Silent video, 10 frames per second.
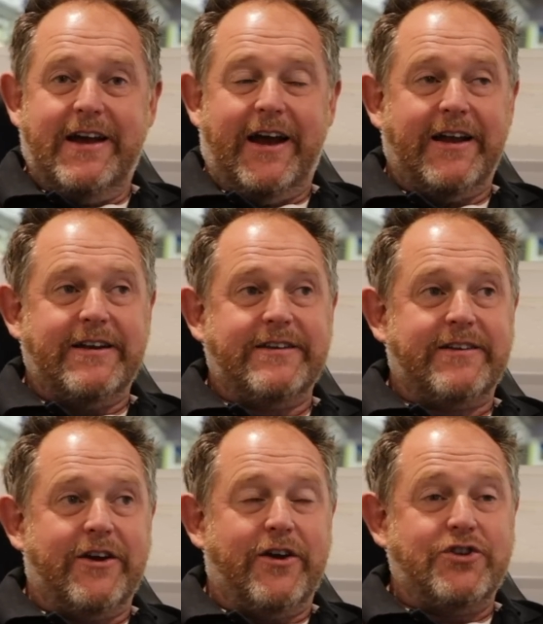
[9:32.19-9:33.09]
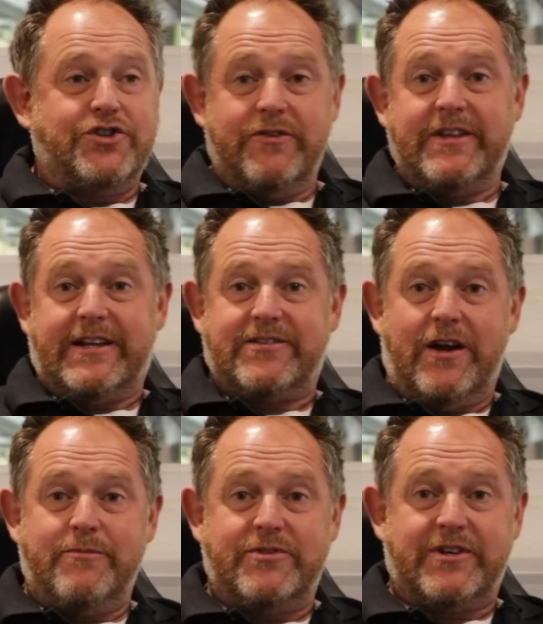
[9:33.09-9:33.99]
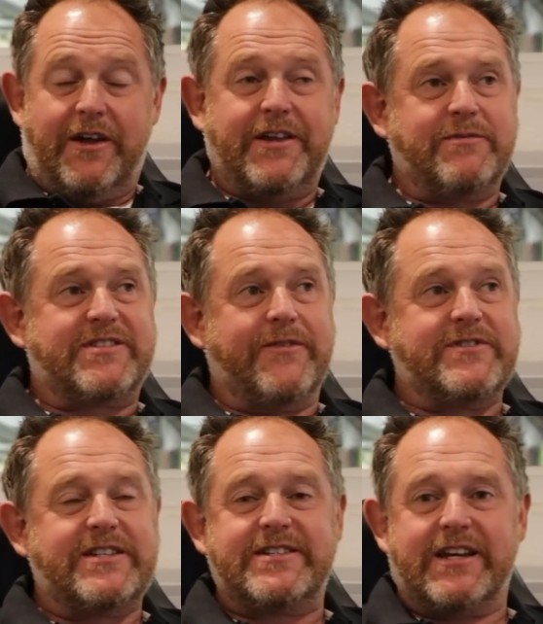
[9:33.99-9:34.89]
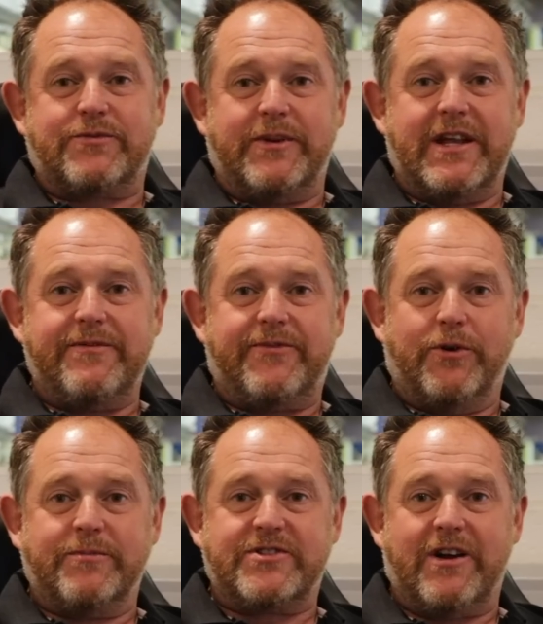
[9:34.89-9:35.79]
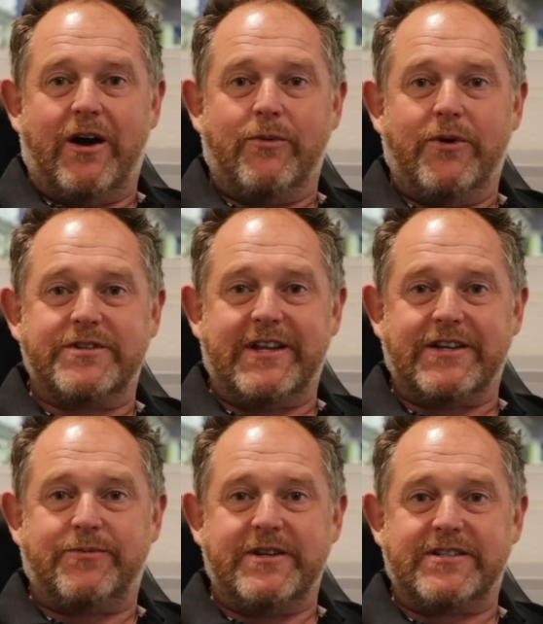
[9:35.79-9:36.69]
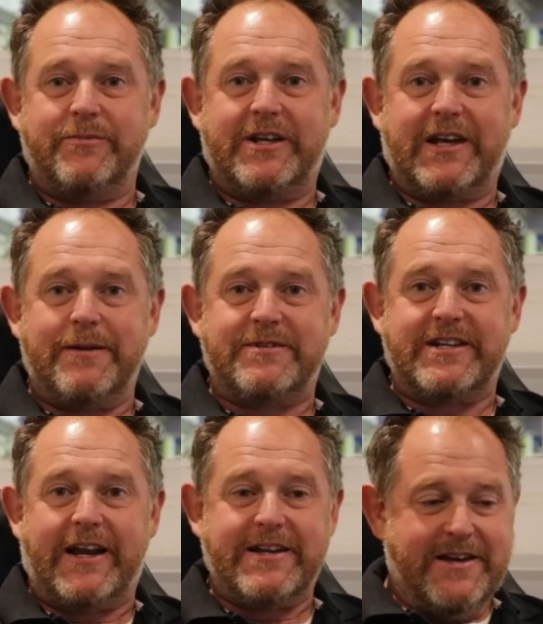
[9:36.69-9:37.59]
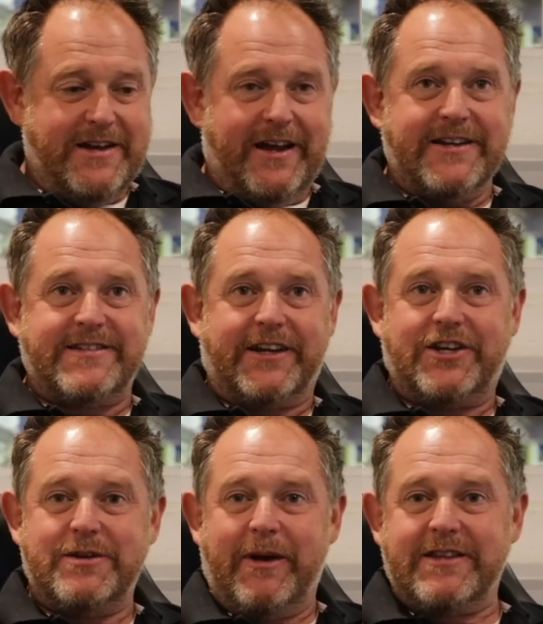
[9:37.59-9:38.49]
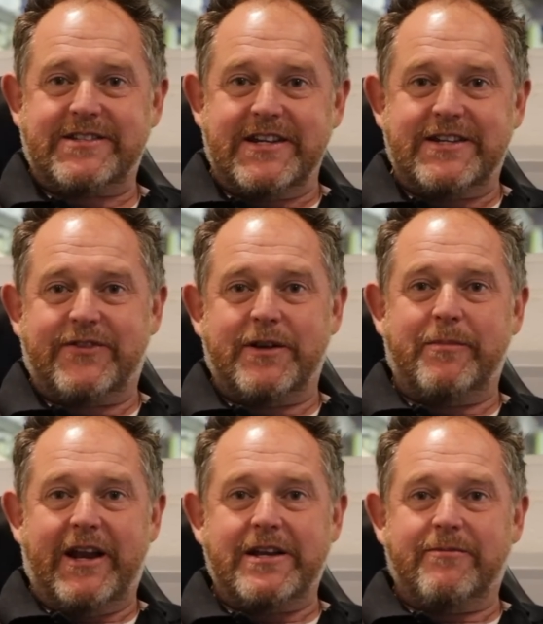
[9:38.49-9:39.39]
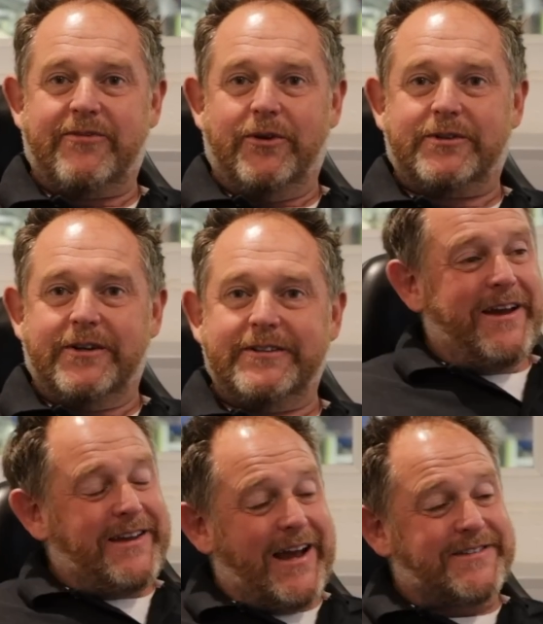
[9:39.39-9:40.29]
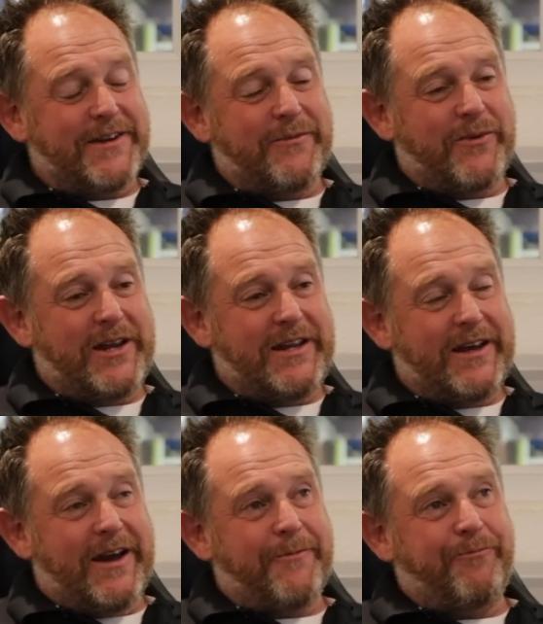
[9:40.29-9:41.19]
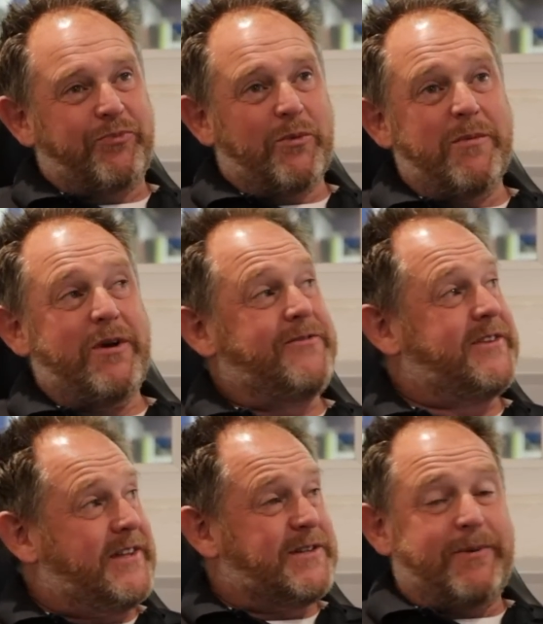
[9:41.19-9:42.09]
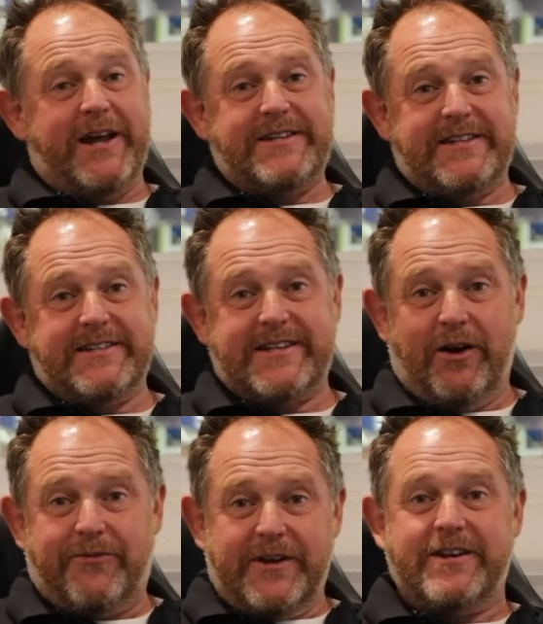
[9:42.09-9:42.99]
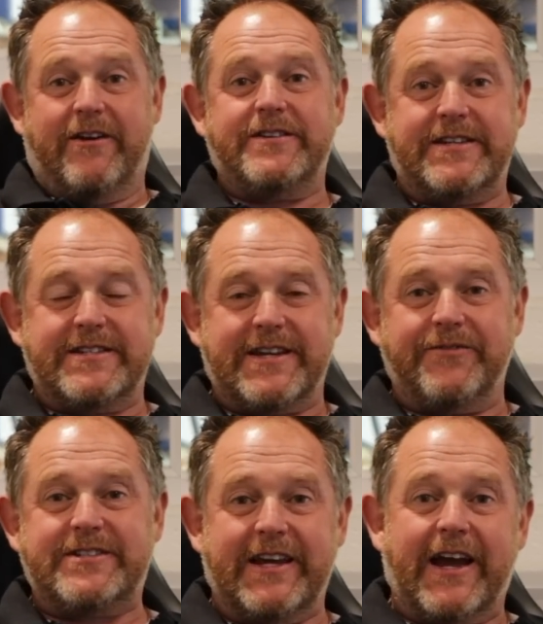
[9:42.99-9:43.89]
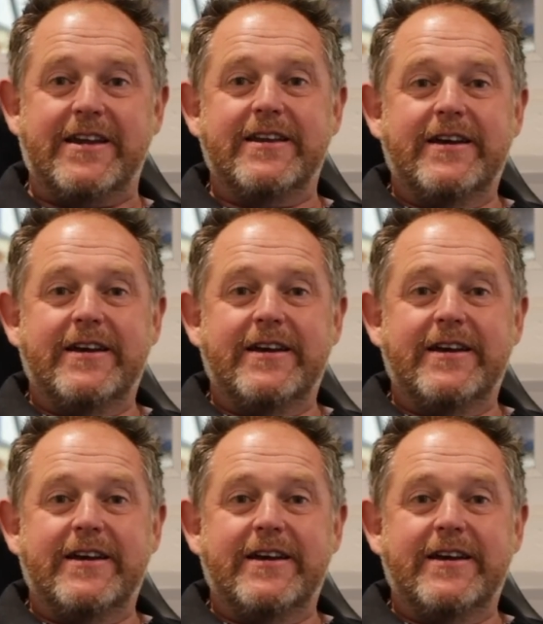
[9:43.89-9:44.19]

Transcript: And during that time, I think it was 76 when they filmed Star Wars. That's when somebody came to Dad and said, "Can you make the seats for the Millennium Falcon?" Yeah, so we moved to this place in Telford in 1978.